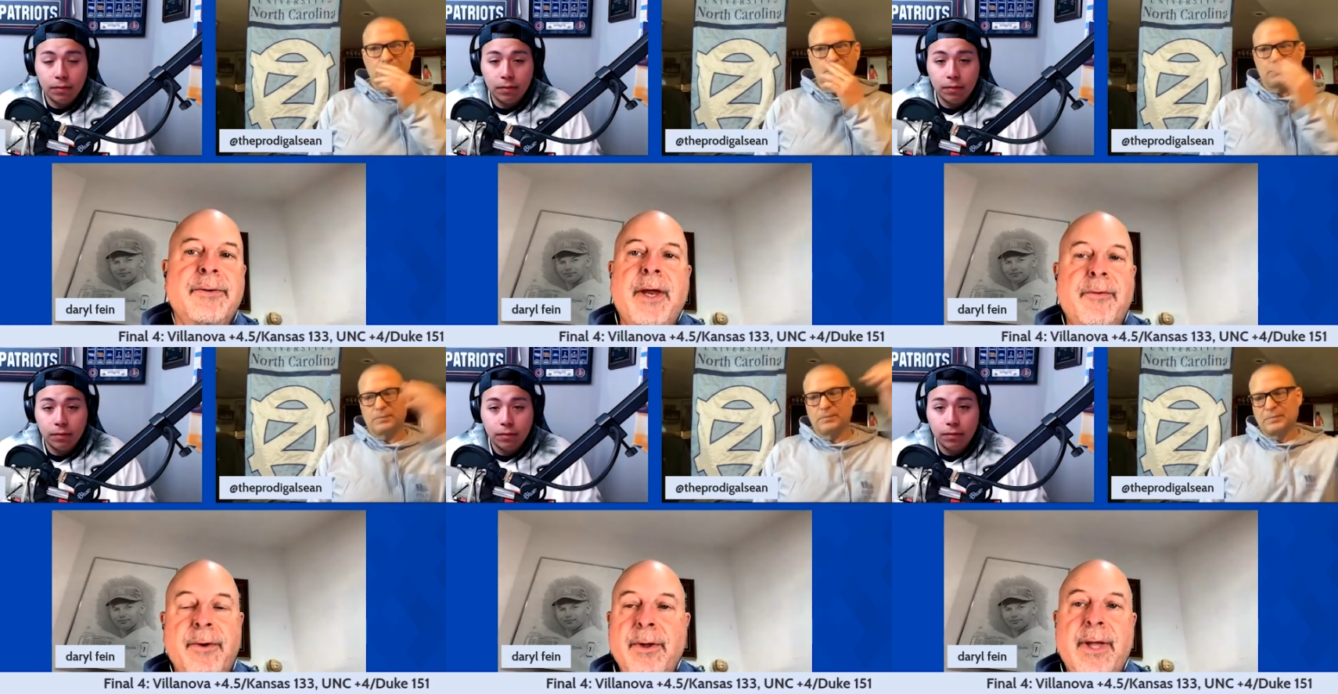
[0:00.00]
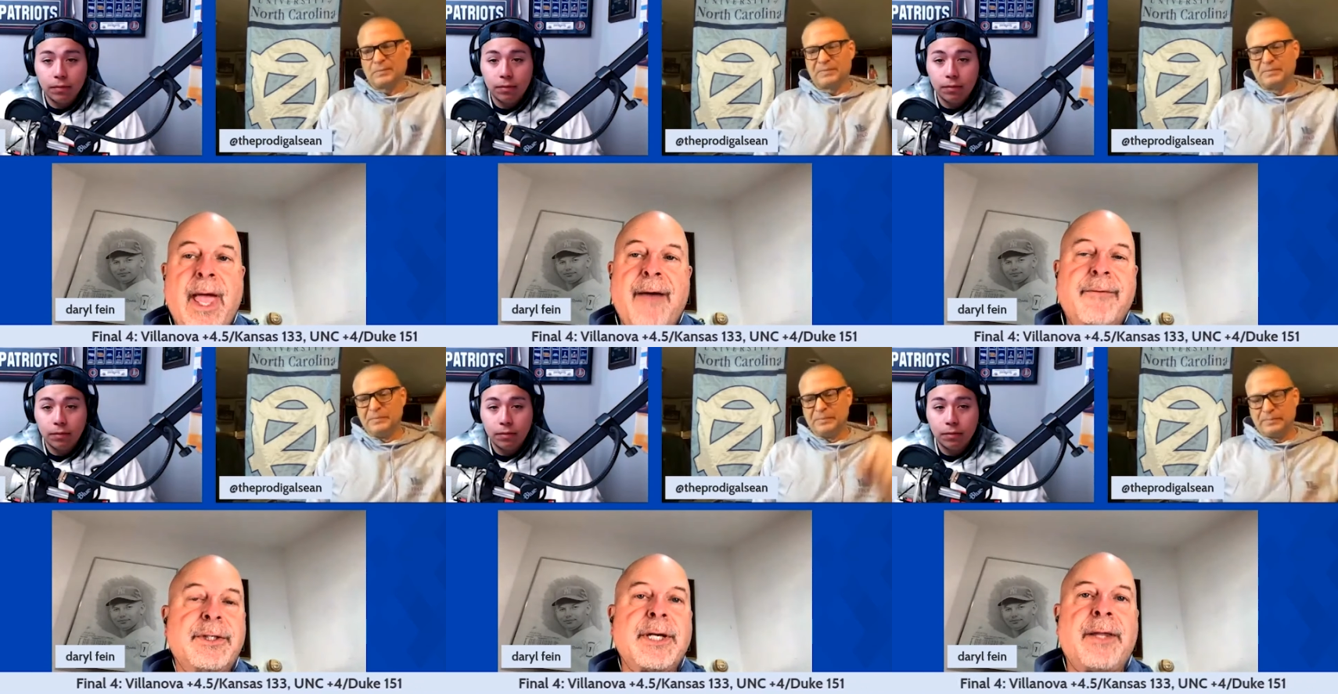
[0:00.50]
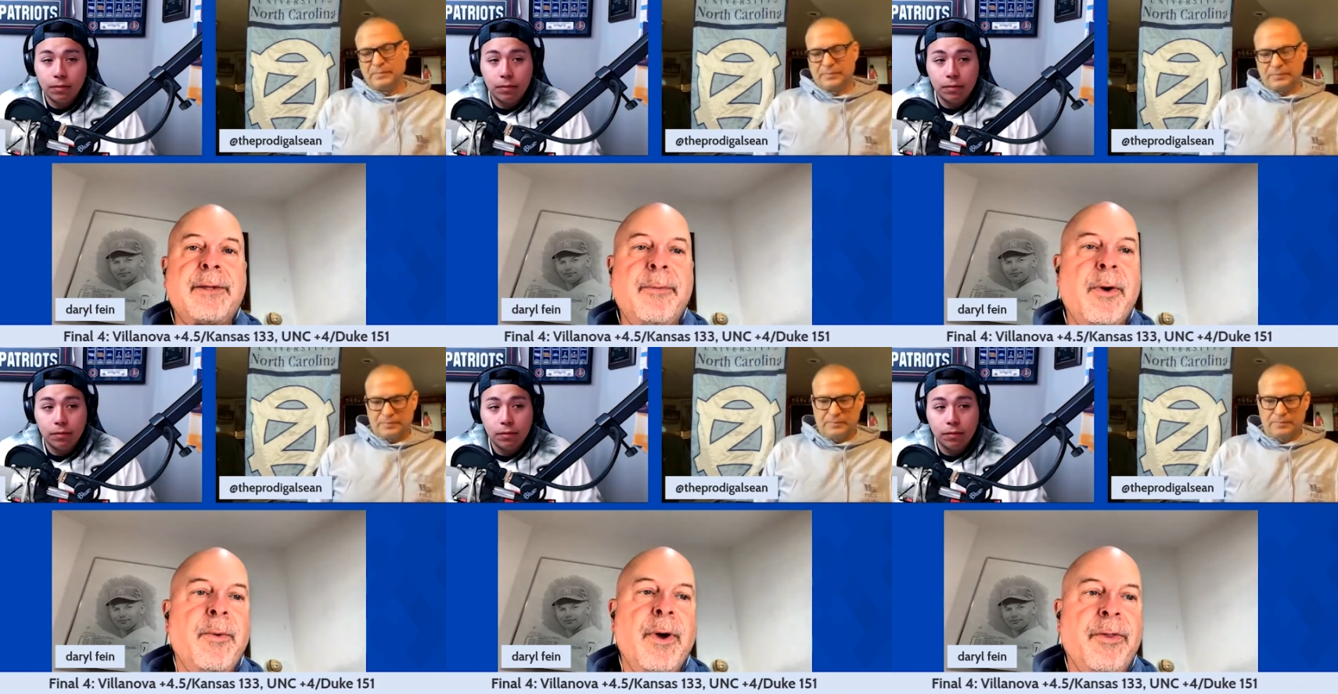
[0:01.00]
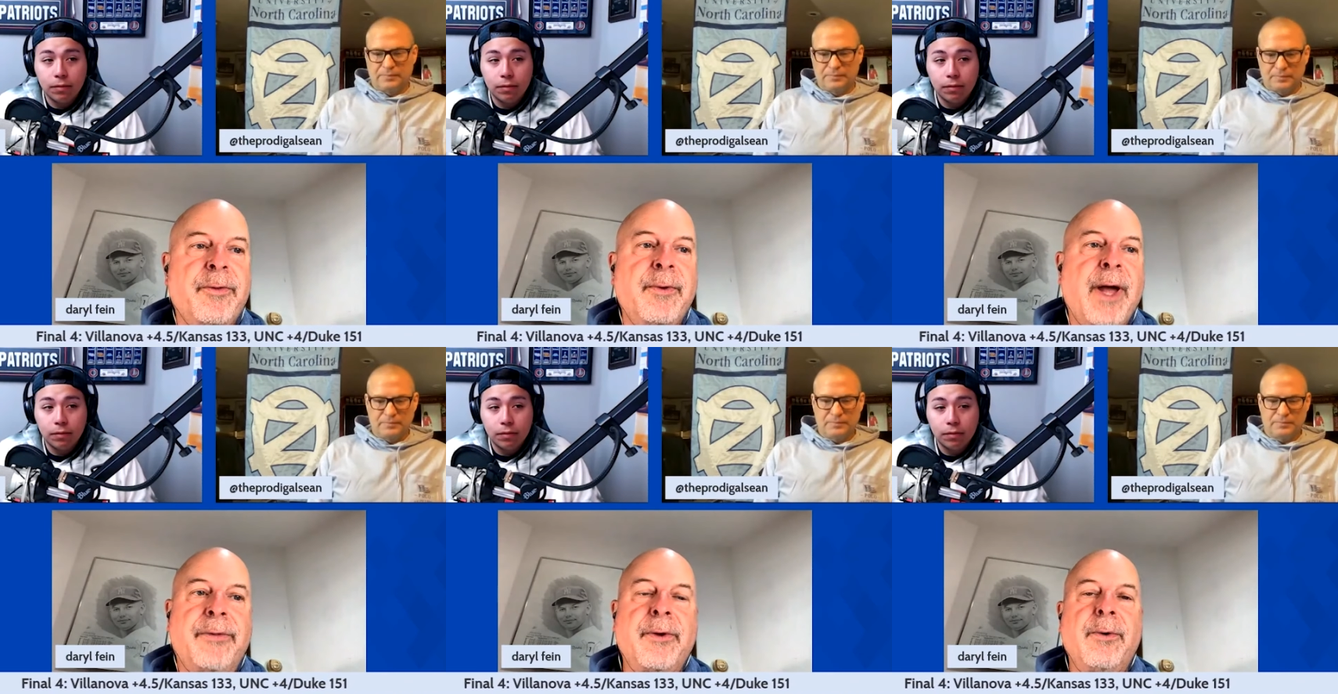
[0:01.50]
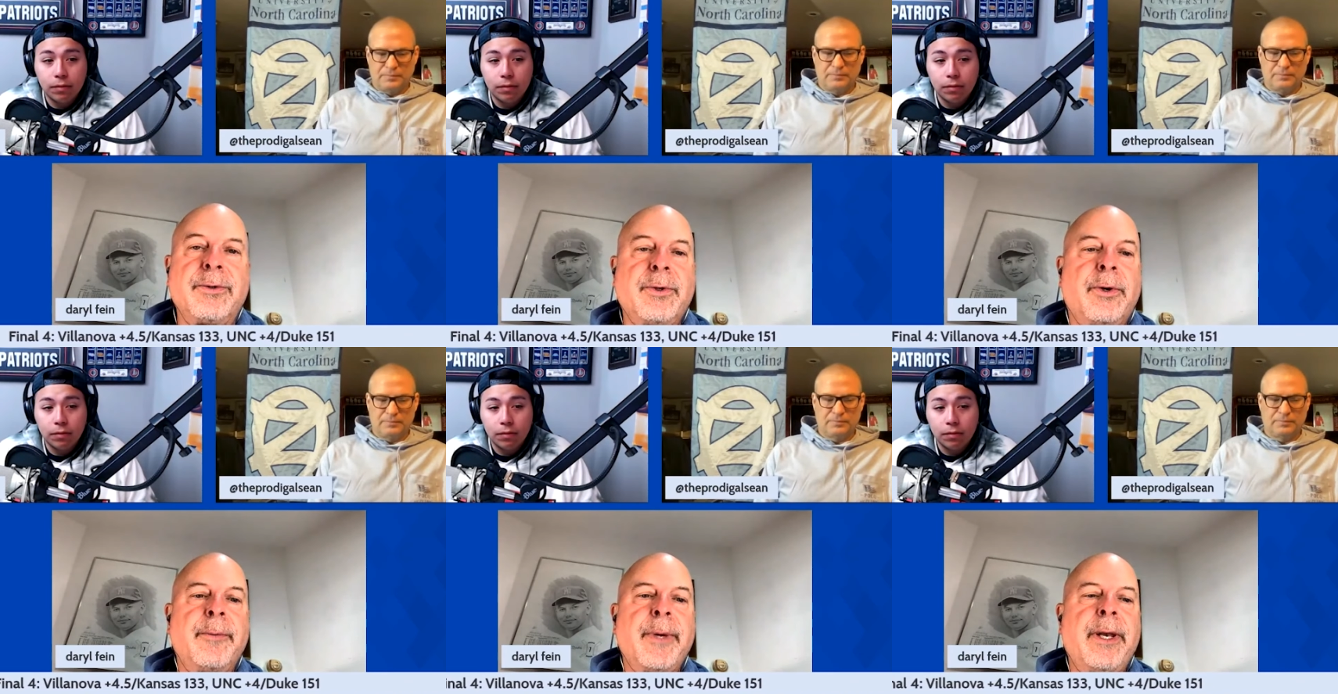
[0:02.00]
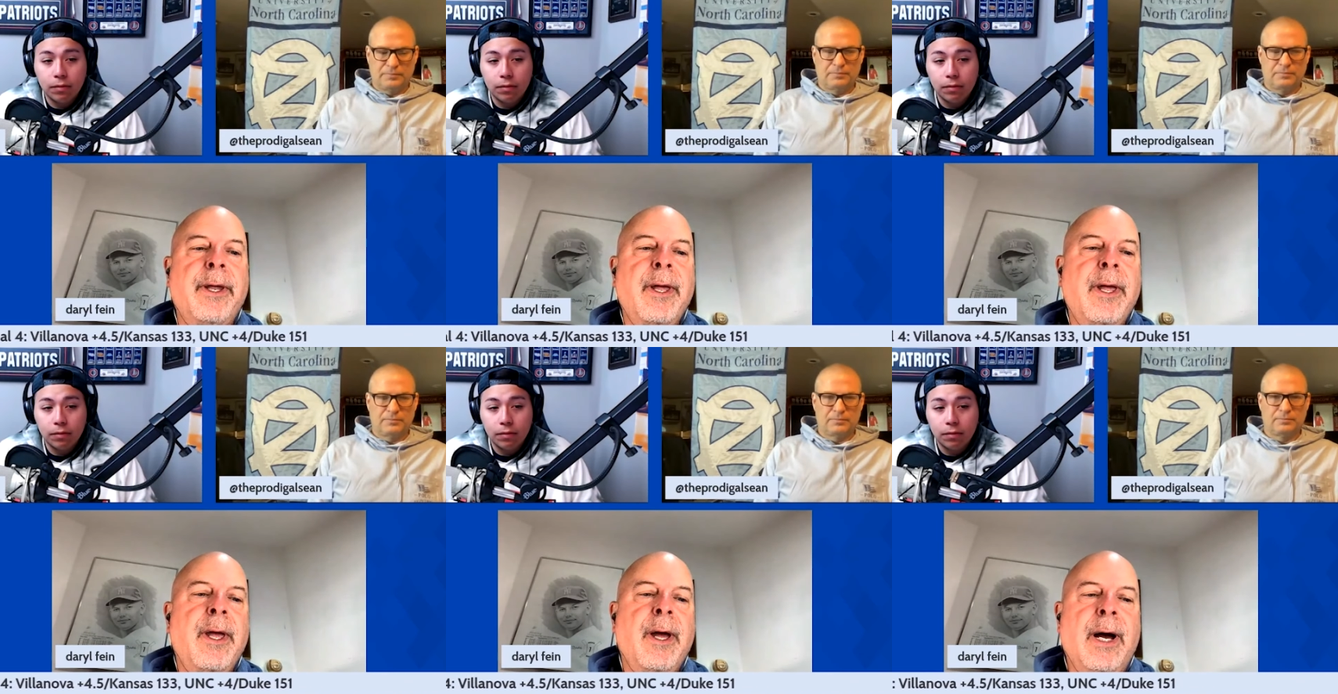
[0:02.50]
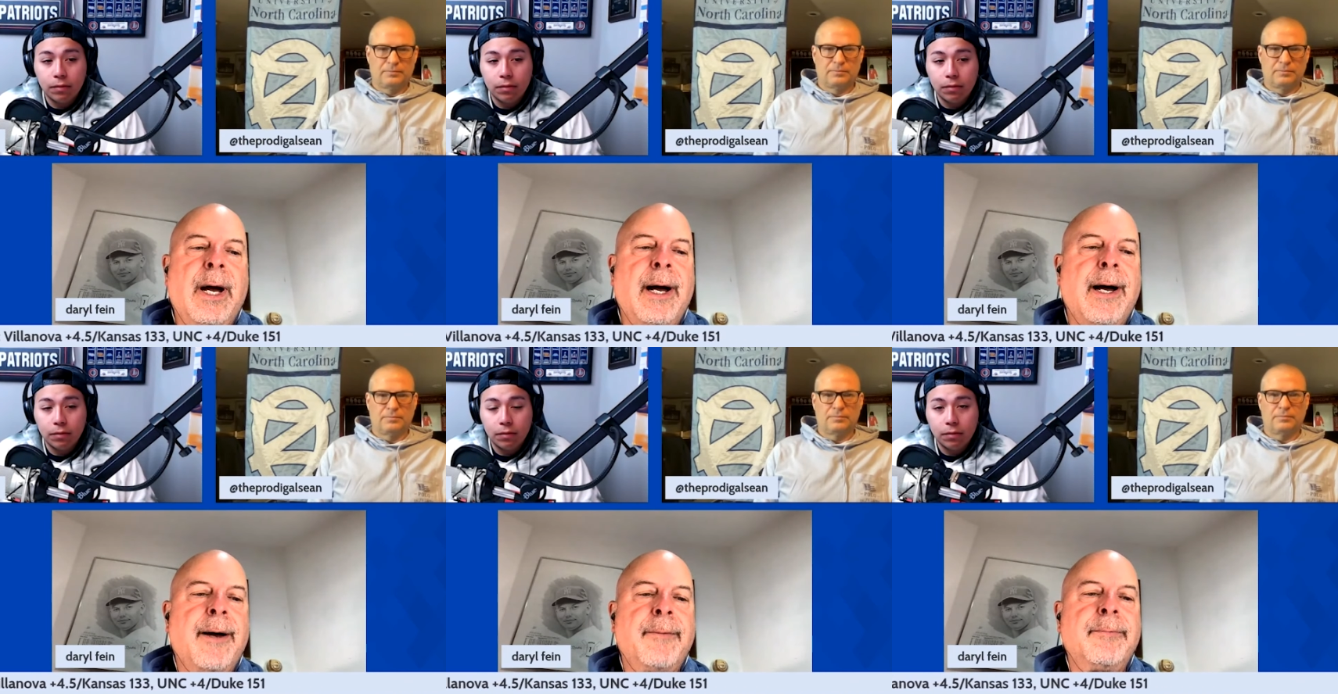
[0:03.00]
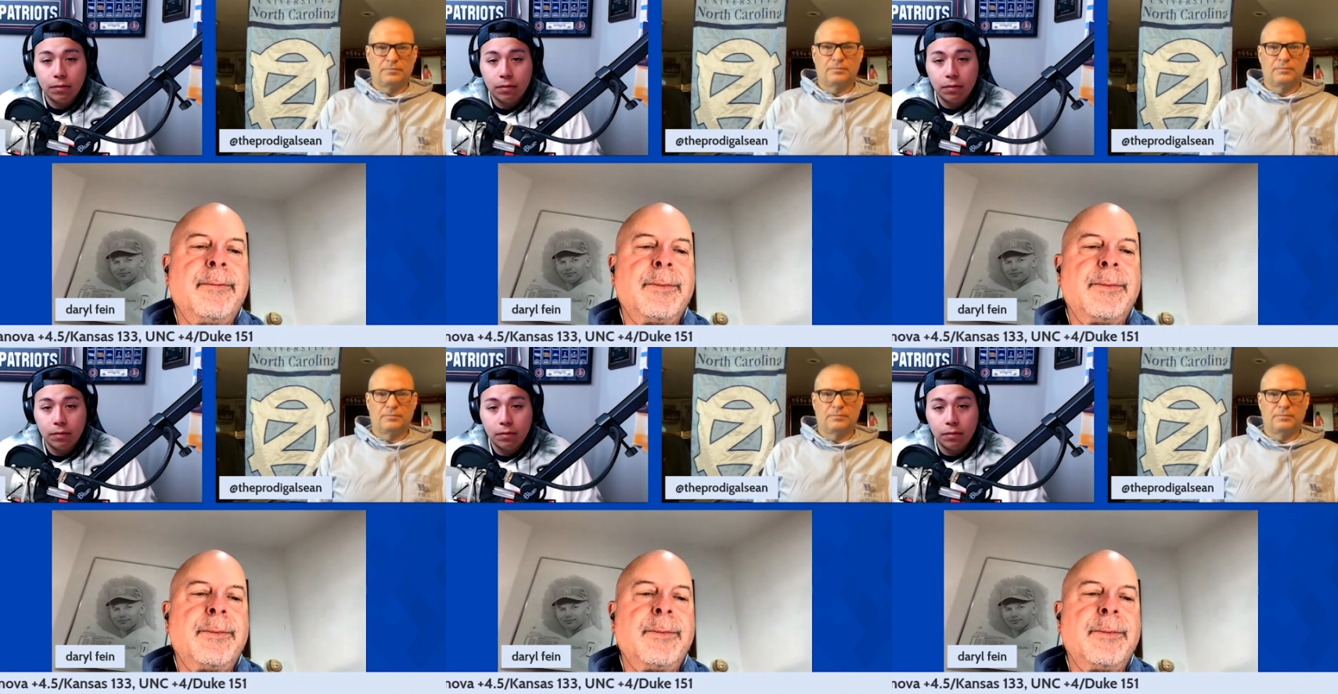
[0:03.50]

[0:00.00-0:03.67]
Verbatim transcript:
Speaker 1: They really haven't shot the ball well throughout the whole tournament. Um,